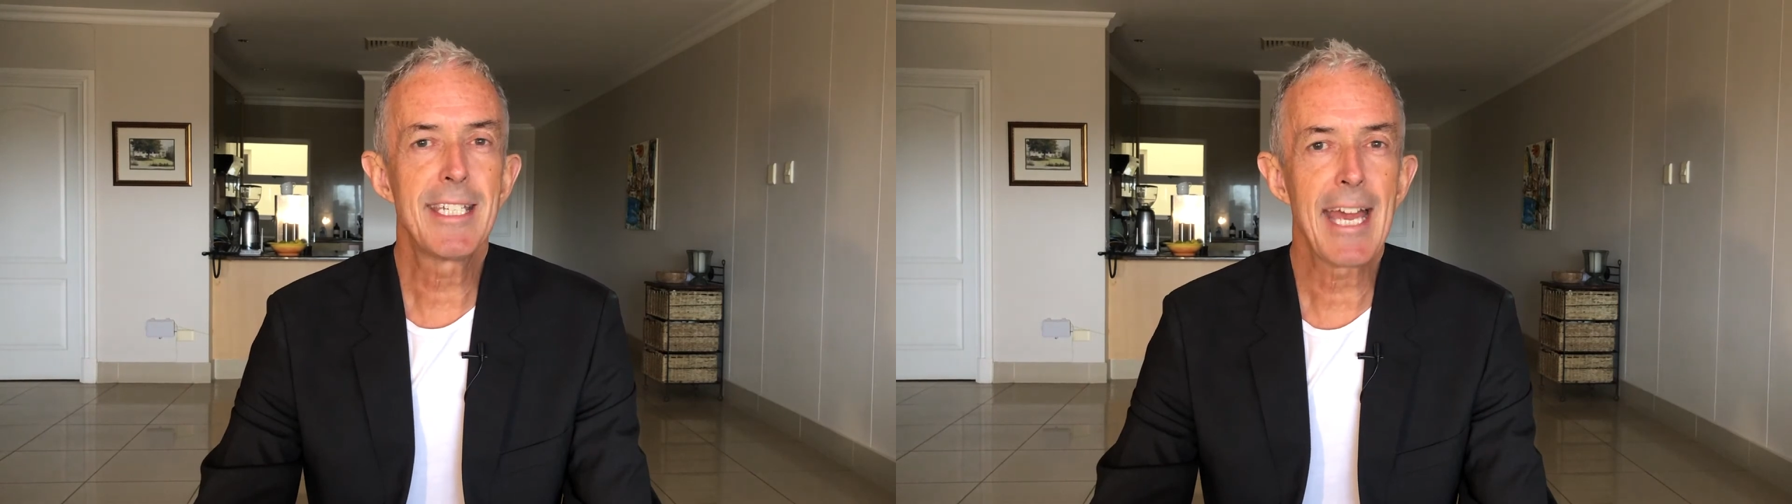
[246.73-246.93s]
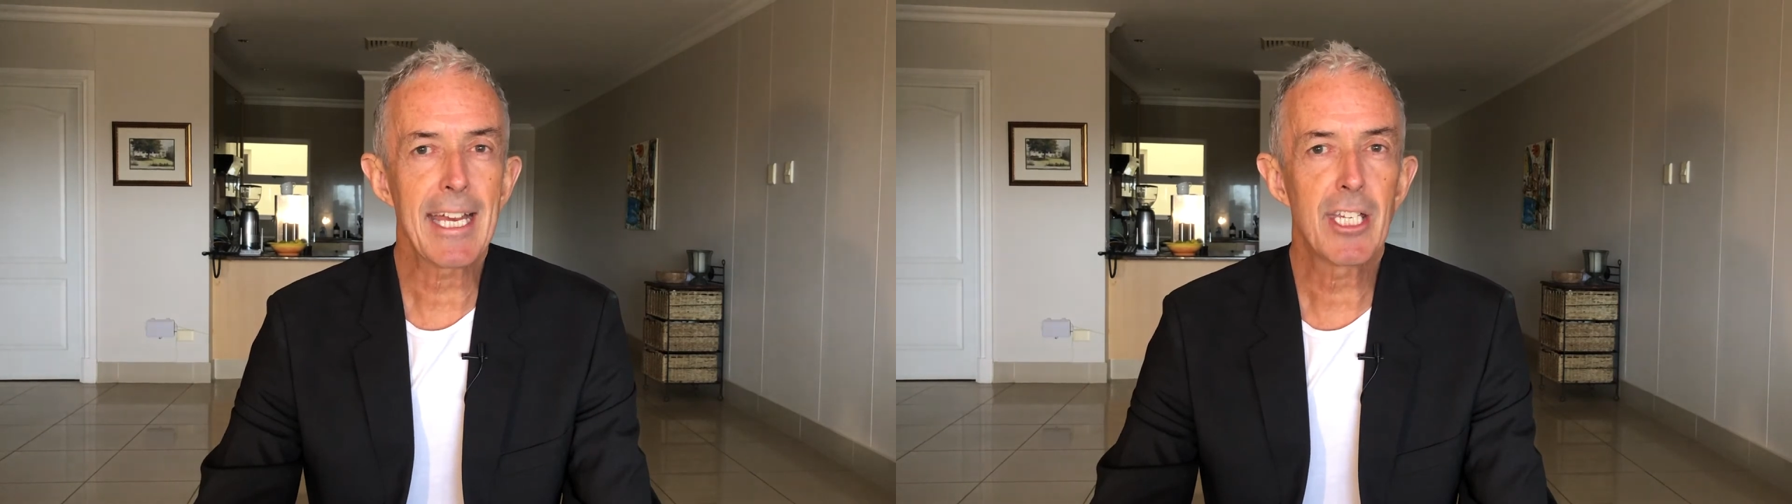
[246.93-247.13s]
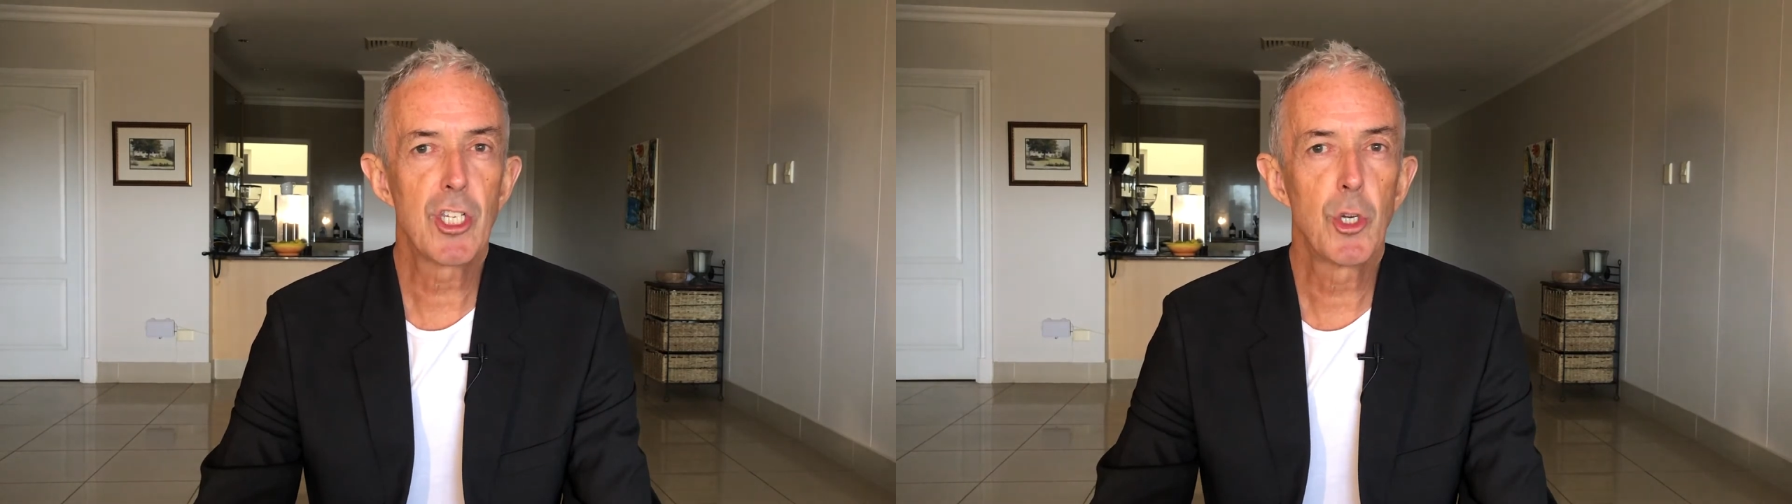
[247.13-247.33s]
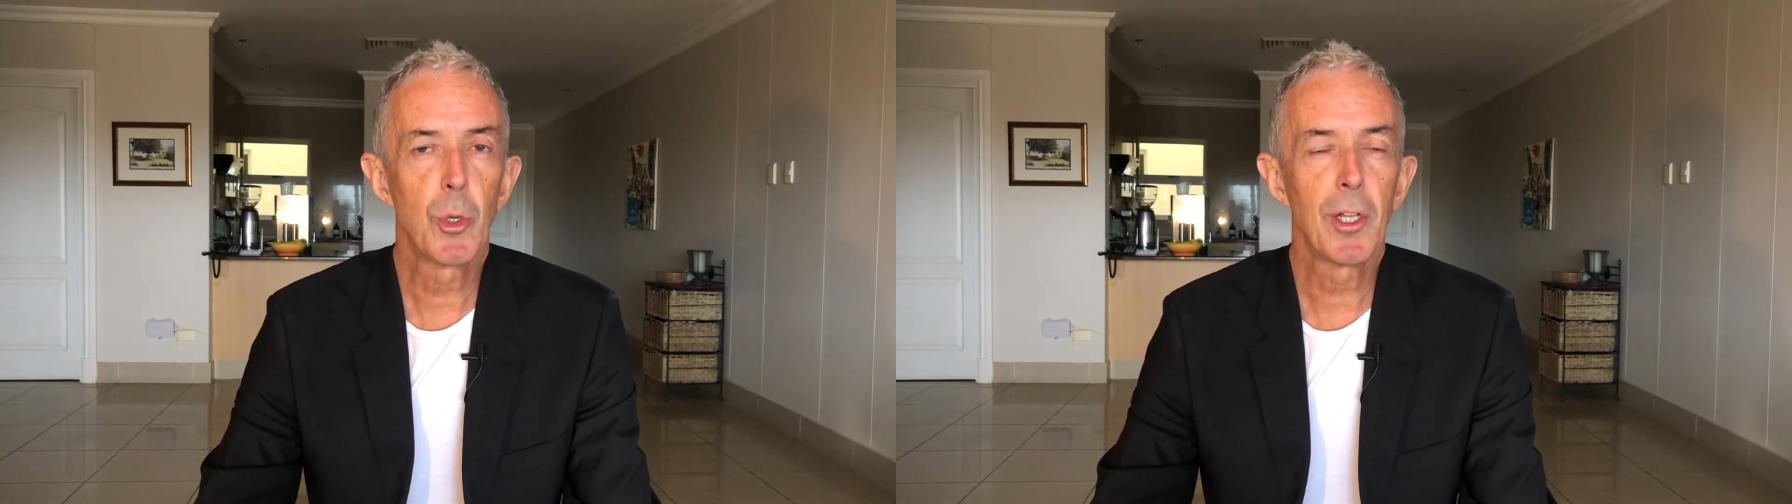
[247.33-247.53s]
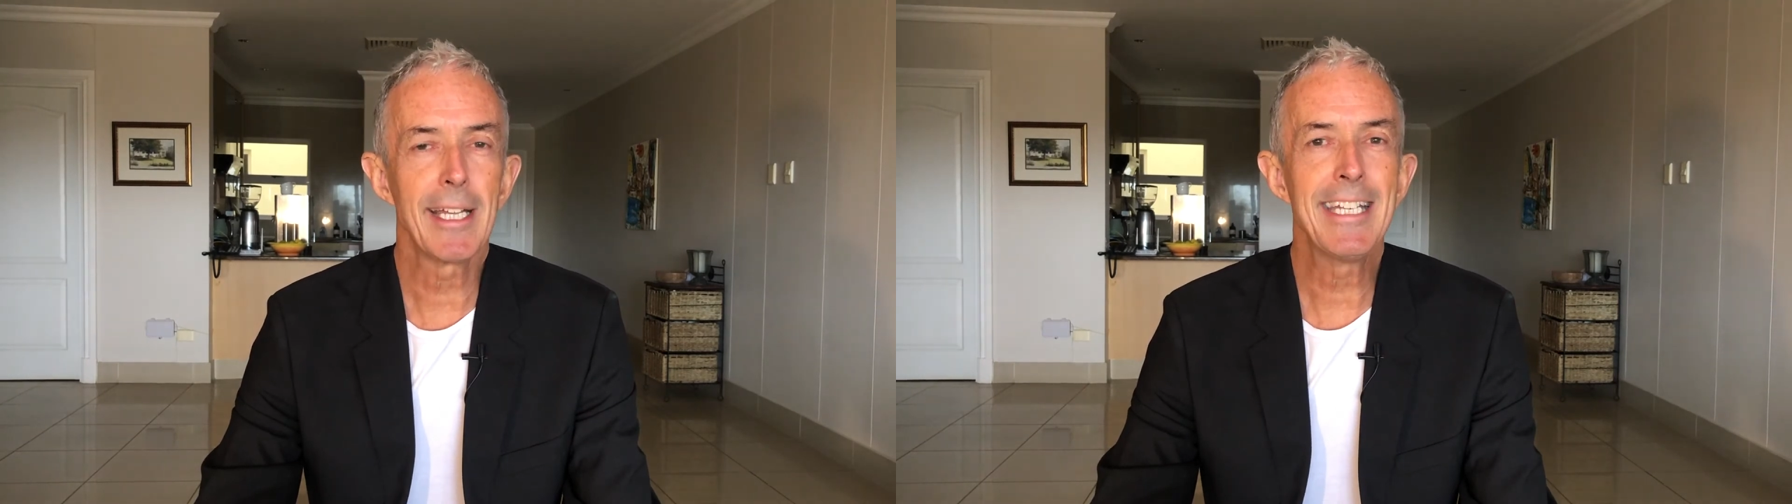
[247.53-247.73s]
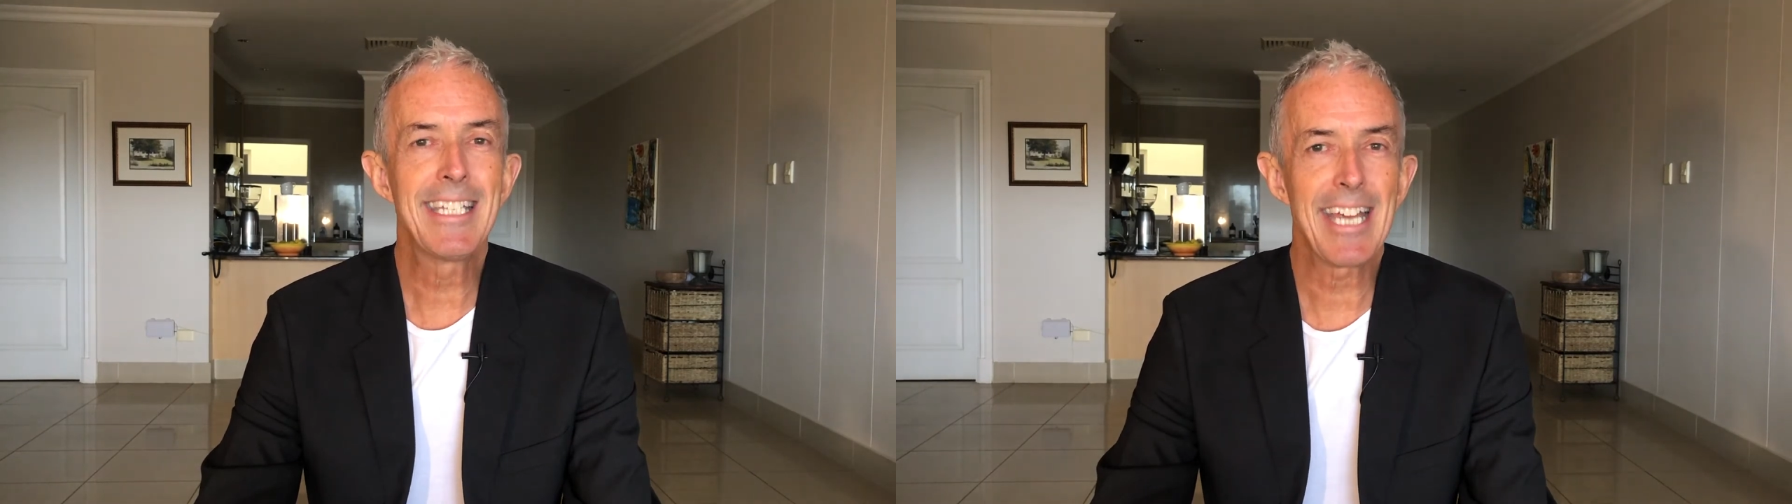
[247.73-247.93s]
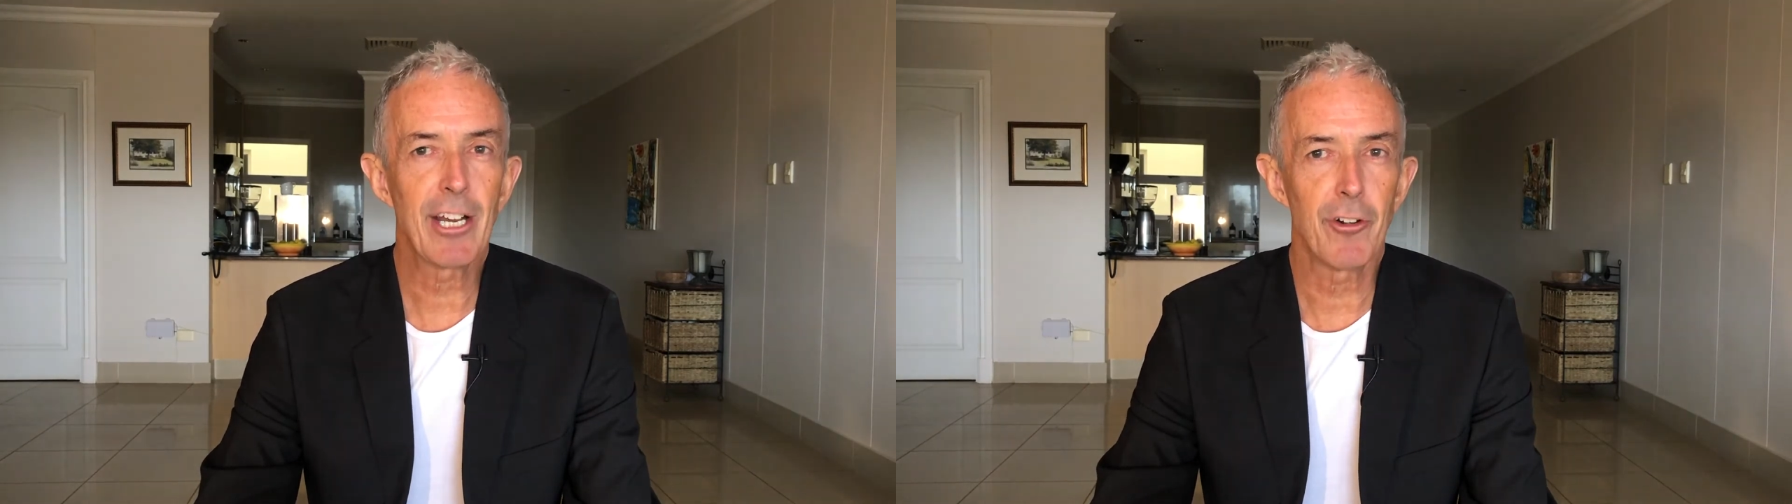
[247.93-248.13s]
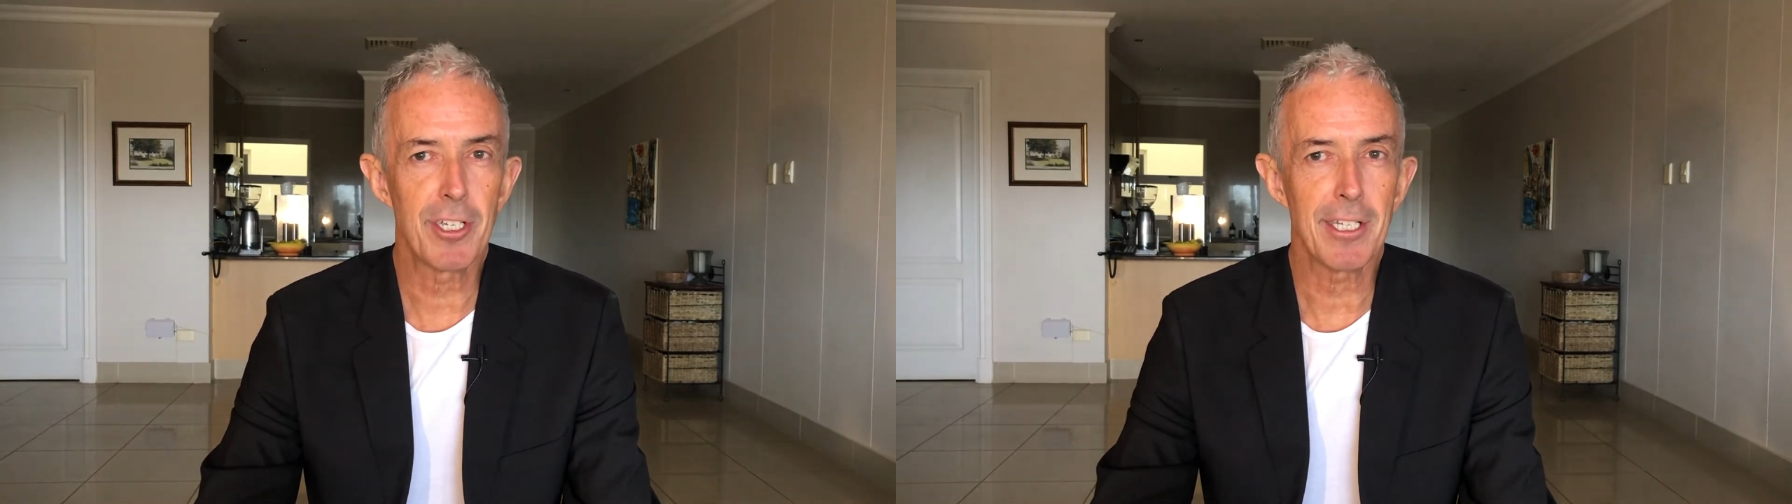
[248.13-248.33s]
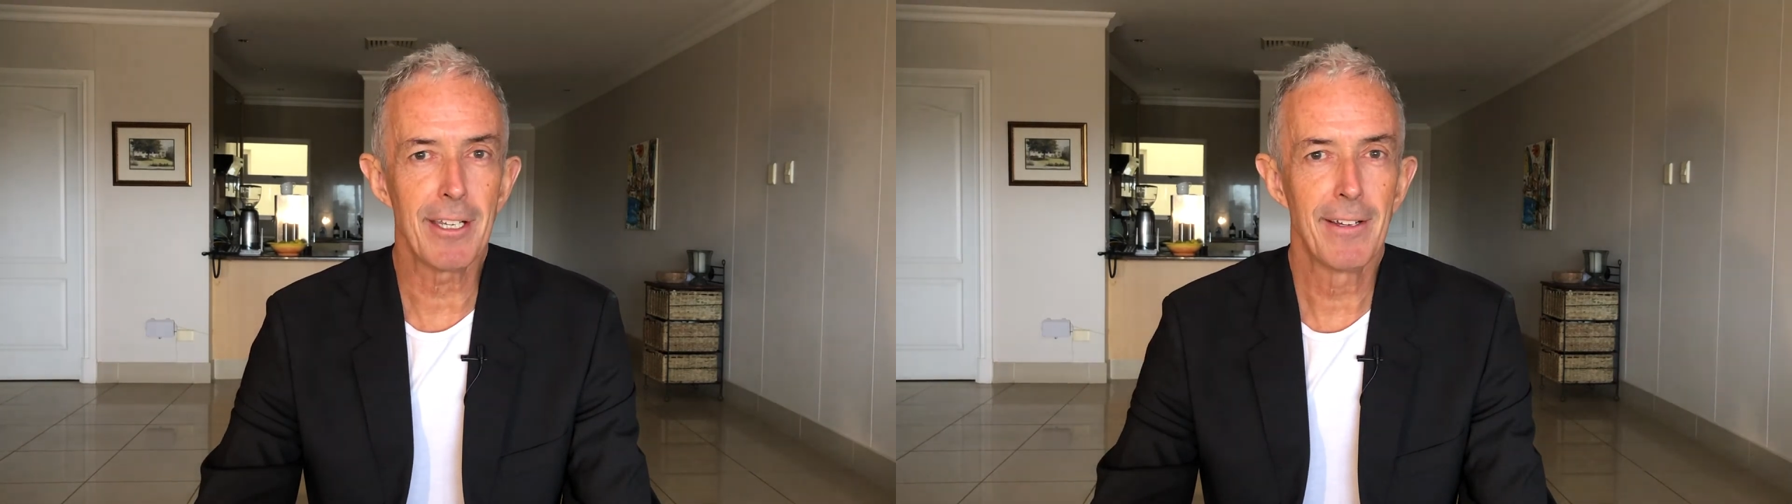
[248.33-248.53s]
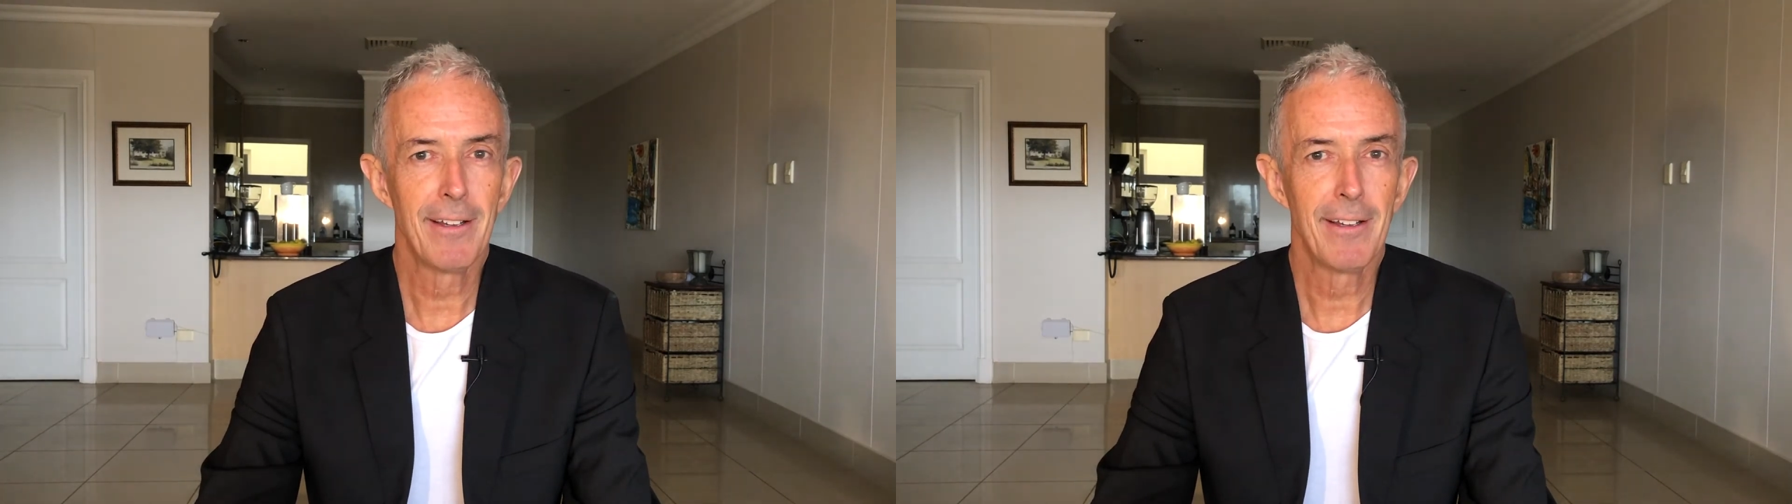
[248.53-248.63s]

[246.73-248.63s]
textual integrity.